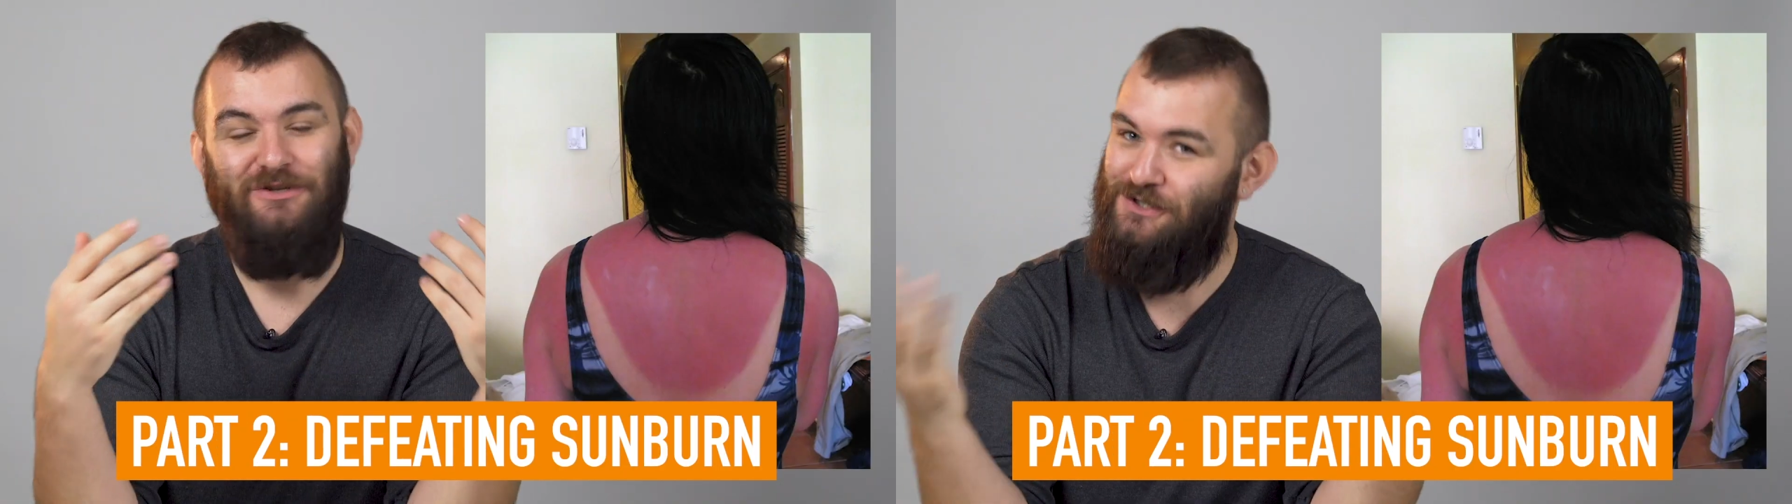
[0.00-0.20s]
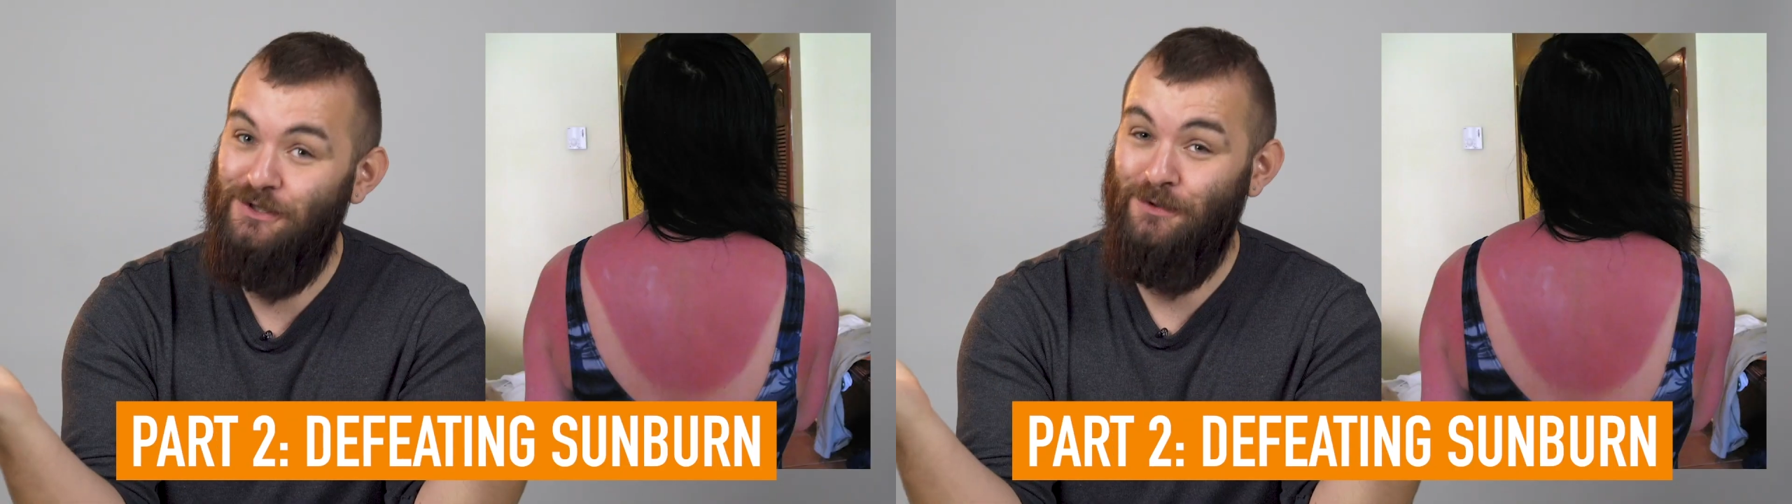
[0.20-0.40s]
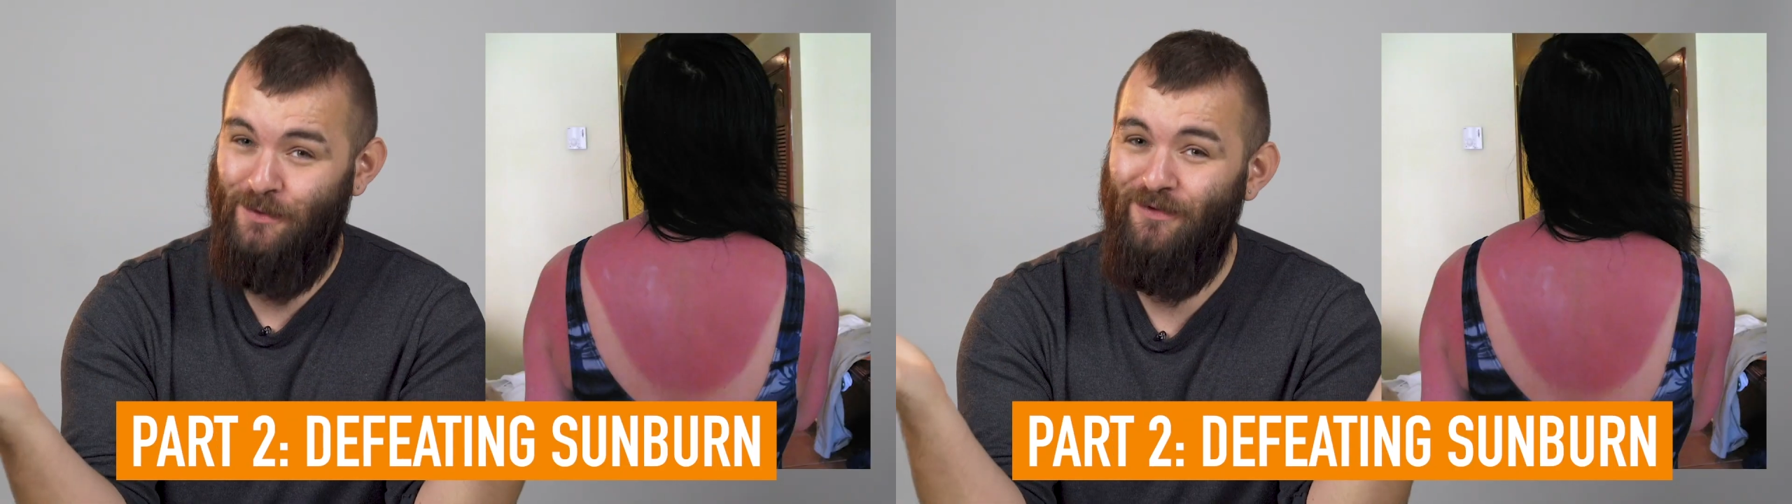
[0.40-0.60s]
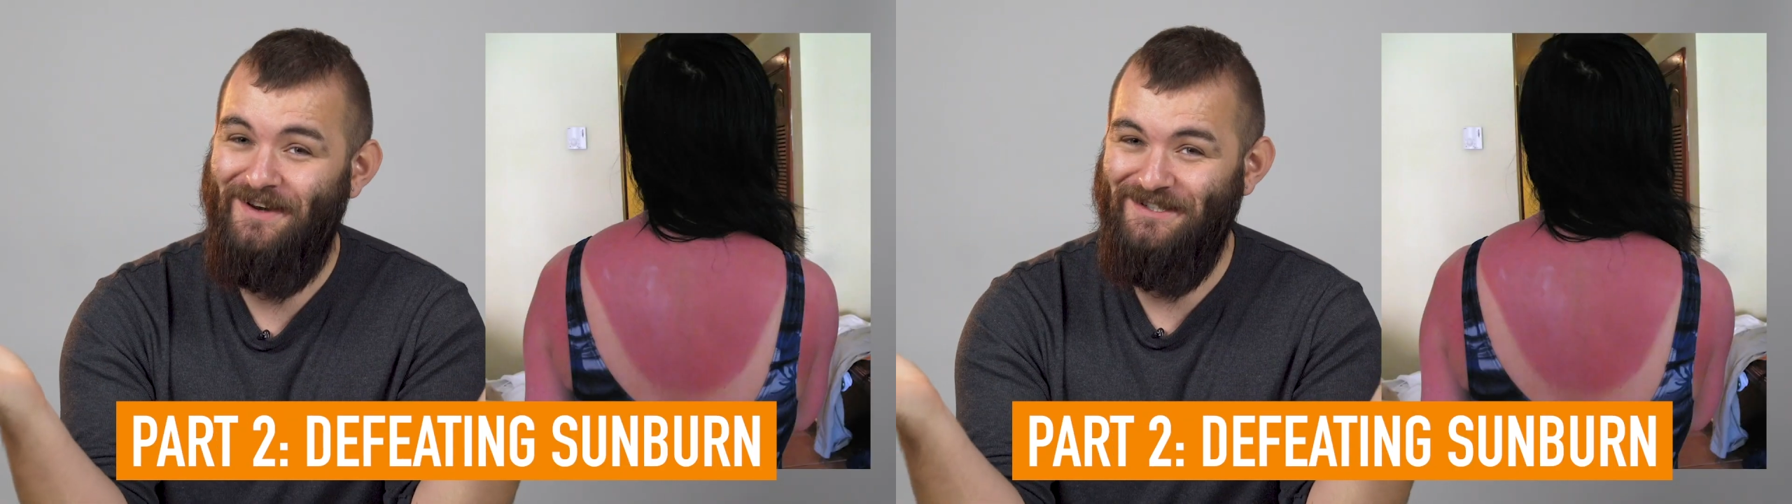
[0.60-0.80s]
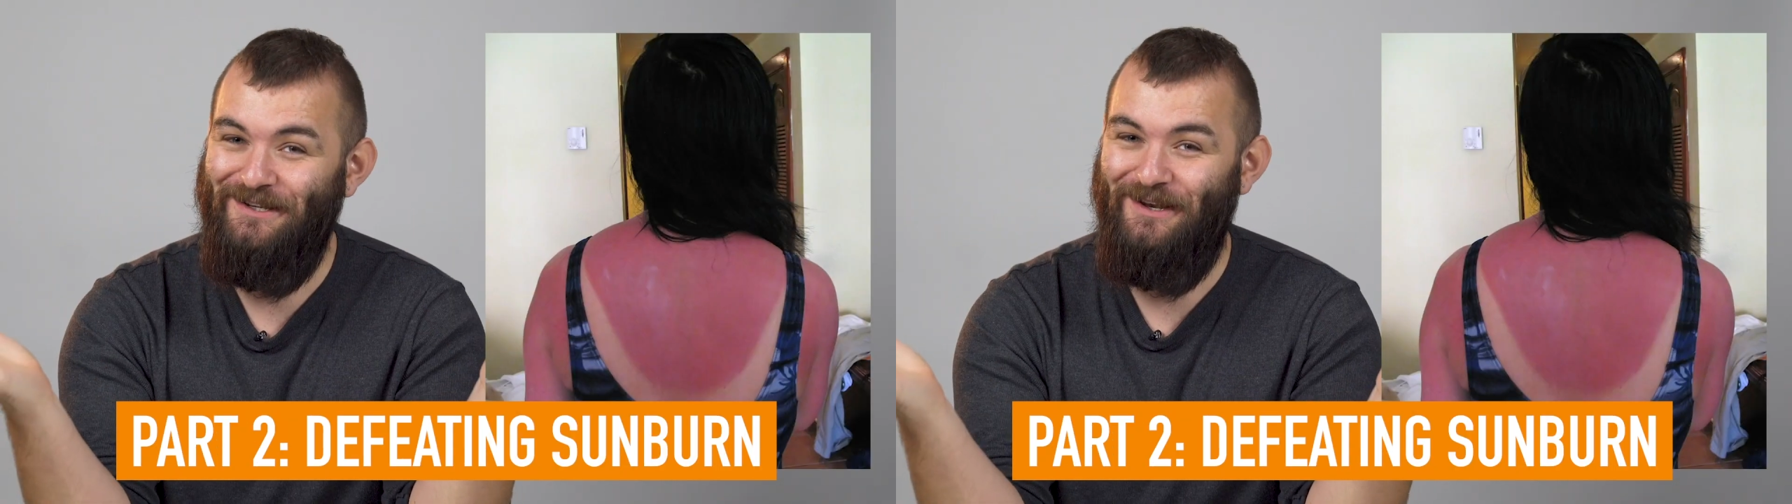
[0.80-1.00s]
Do you
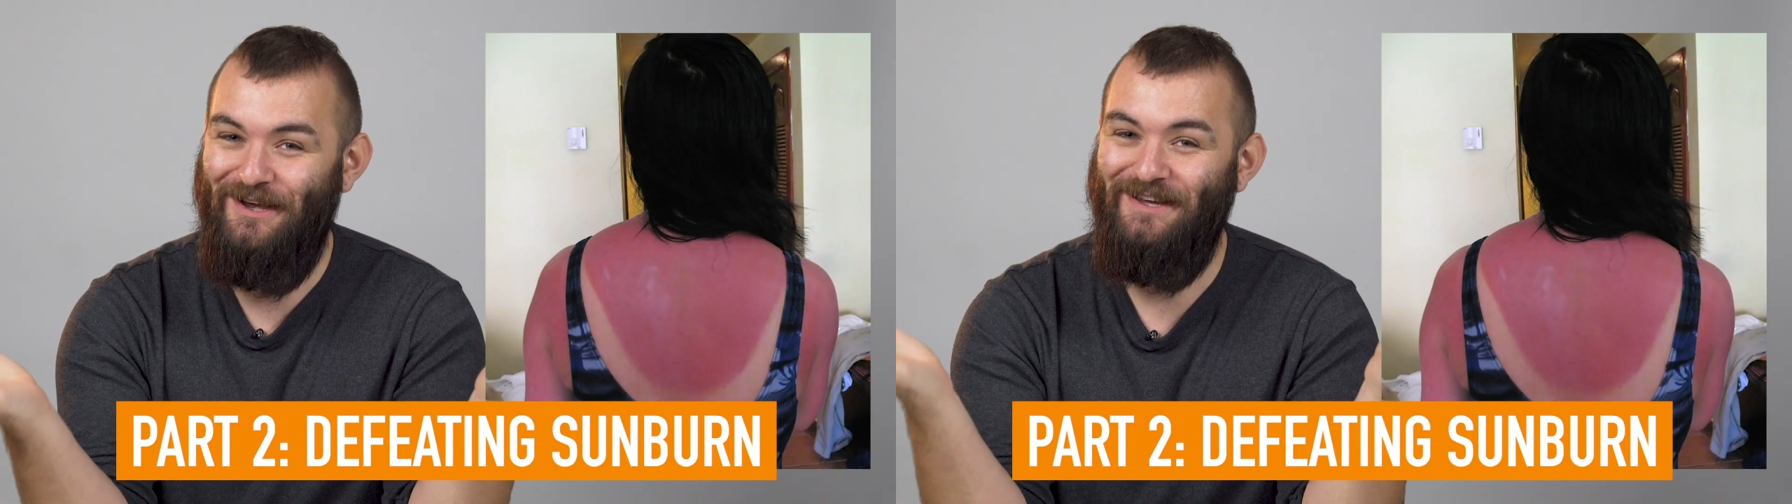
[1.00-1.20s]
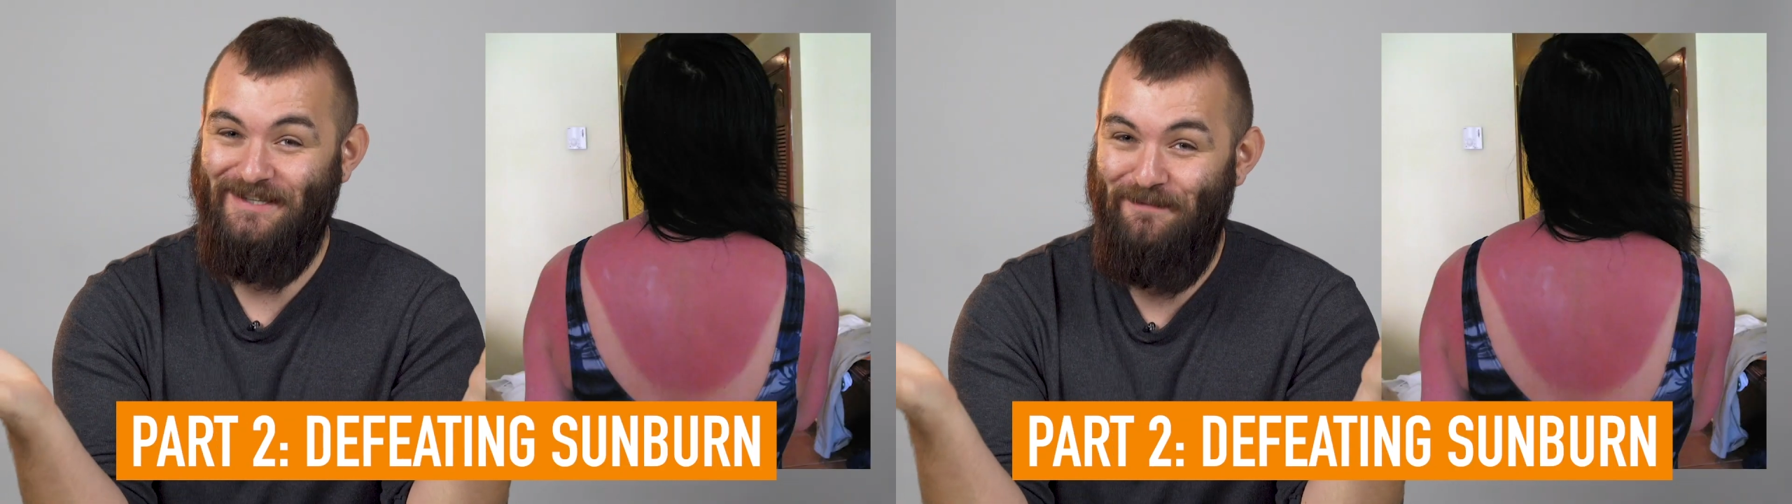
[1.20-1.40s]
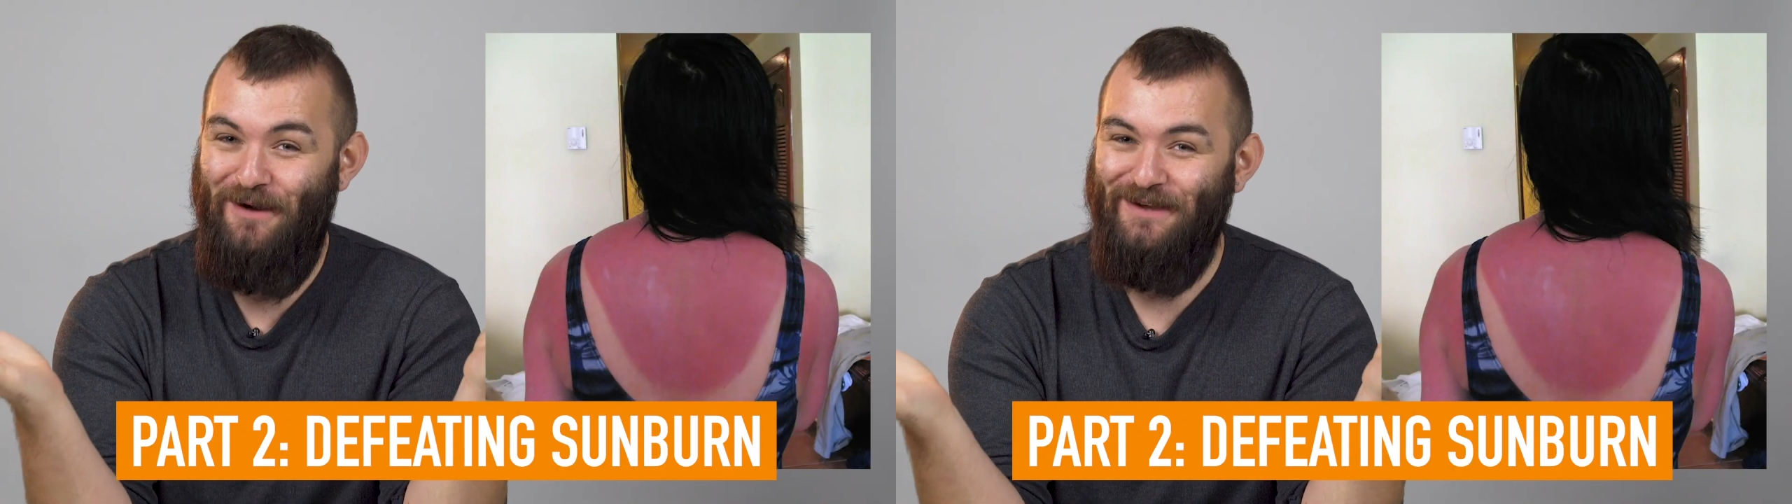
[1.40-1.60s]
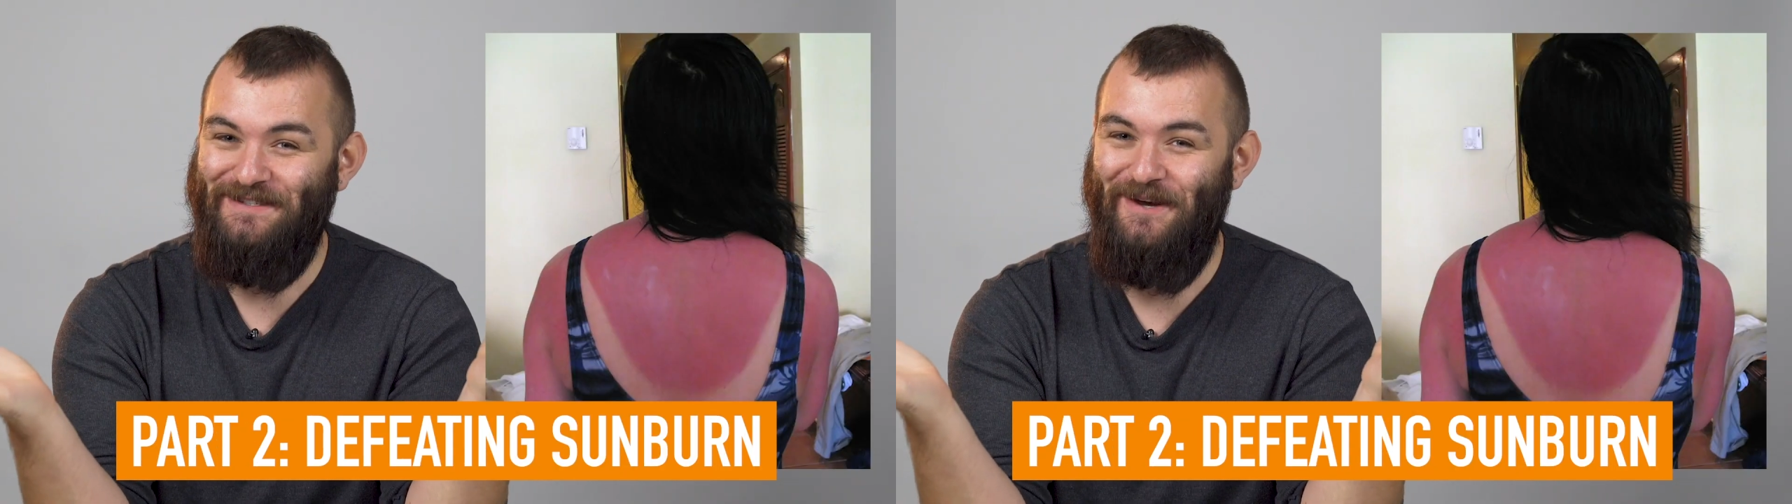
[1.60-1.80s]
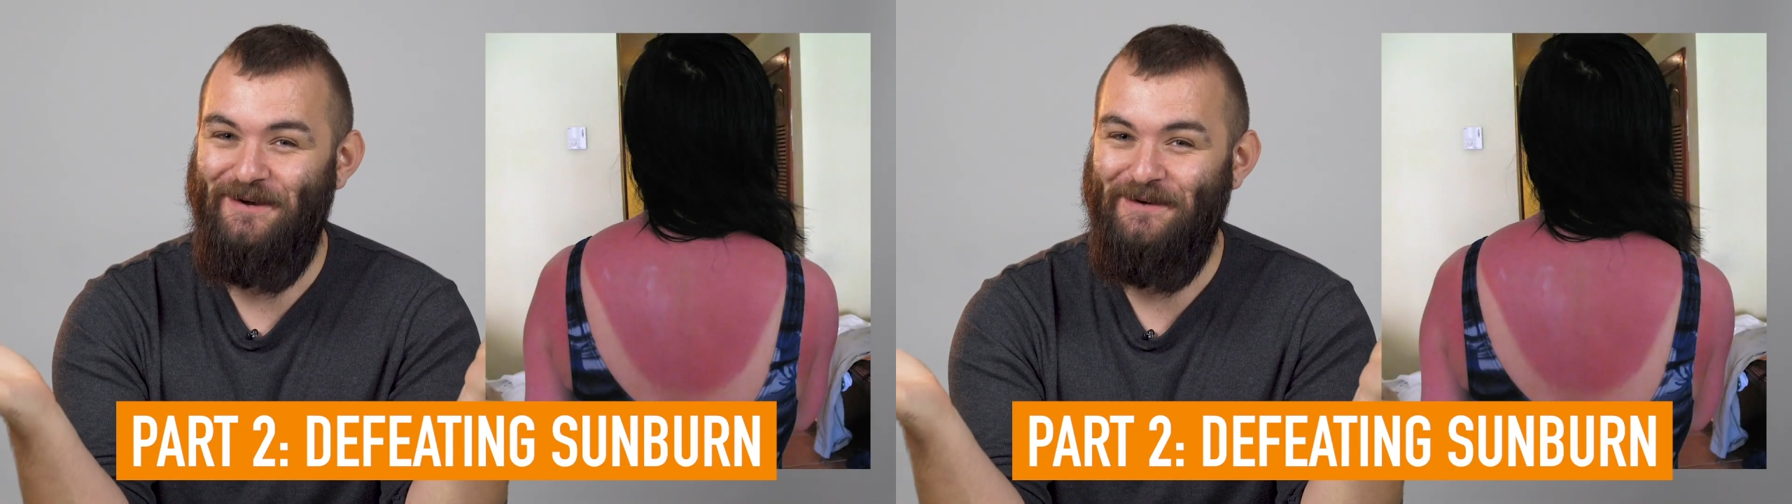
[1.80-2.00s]
already look like a
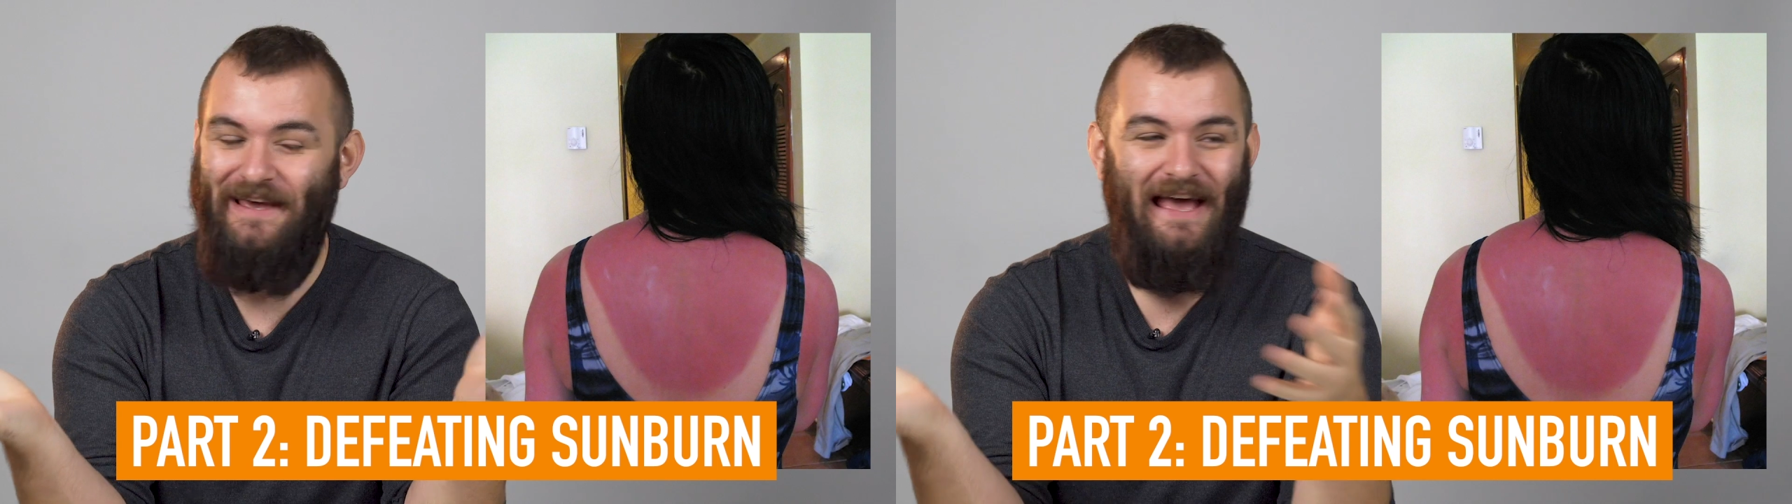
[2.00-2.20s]
tomato?